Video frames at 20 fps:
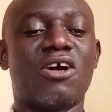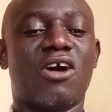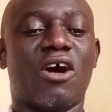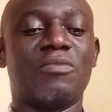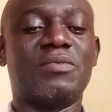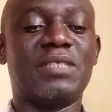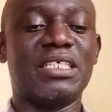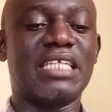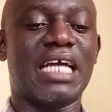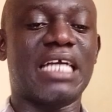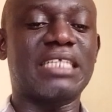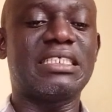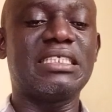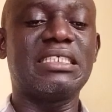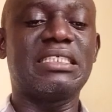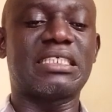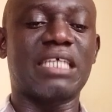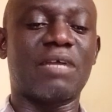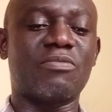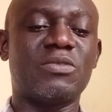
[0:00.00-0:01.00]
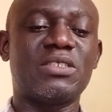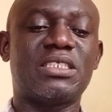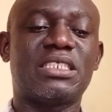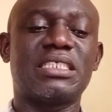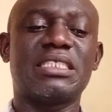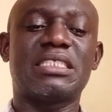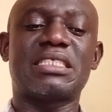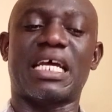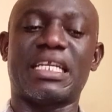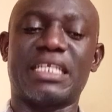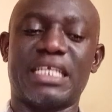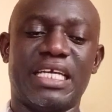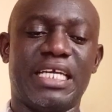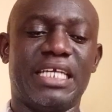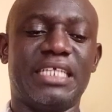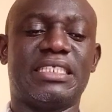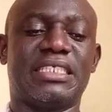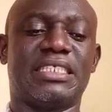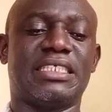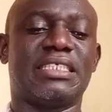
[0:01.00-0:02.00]
of the 1970s and
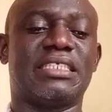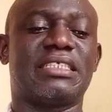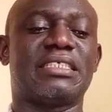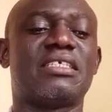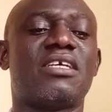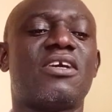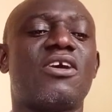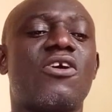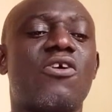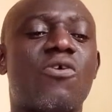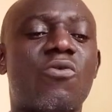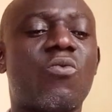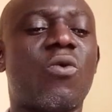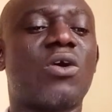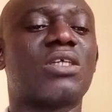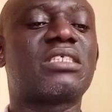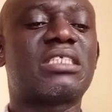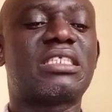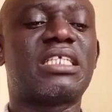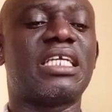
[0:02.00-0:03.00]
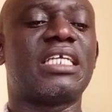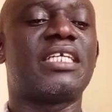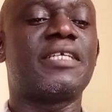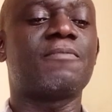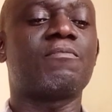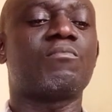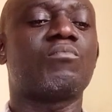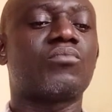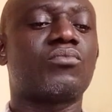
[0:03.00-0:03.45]
80s was the